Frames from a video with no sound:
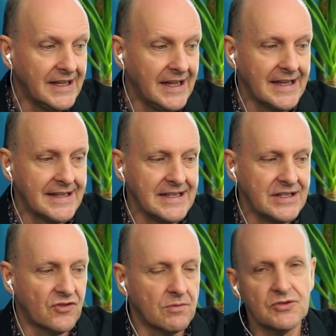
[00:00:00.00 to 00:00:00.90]
and he's
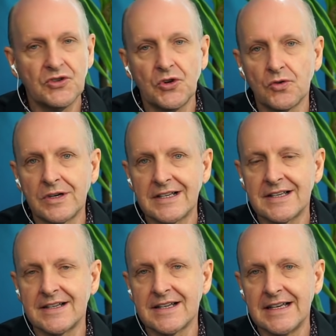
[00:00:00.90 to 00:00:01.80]
from Touring
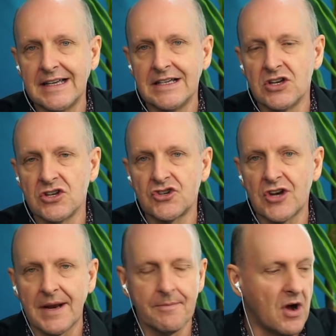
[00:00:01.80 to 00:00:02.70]
Centre in
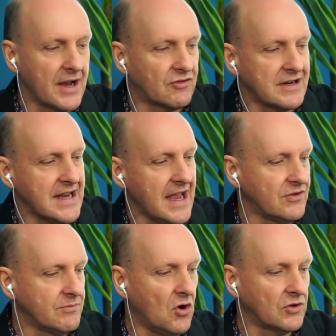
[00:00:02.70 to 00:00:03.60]
Chiang Mai. Great to have
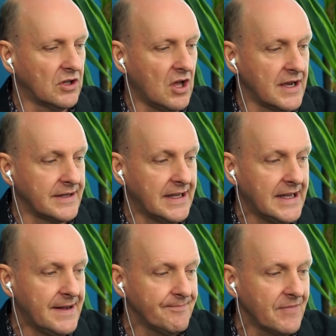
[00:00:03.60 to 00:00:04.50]
him online.
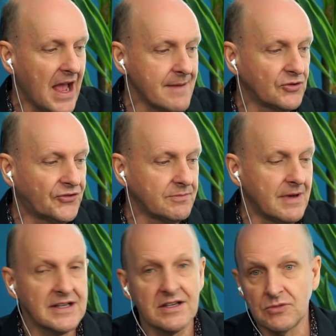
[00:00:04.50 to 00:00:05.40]
Abel,
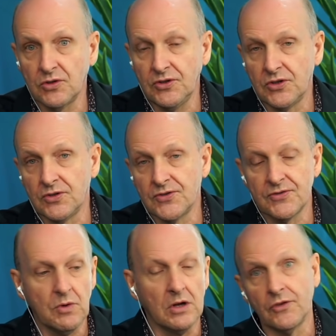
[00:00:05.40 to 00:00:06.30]
some good news.
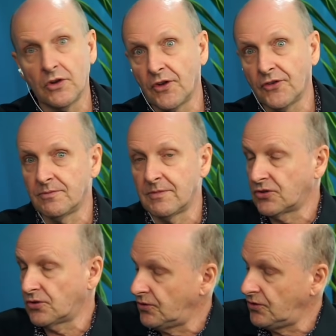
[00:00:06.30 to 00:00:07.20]
Well, not so much
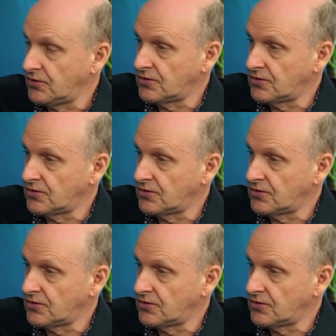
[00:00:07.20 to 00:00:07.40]
good news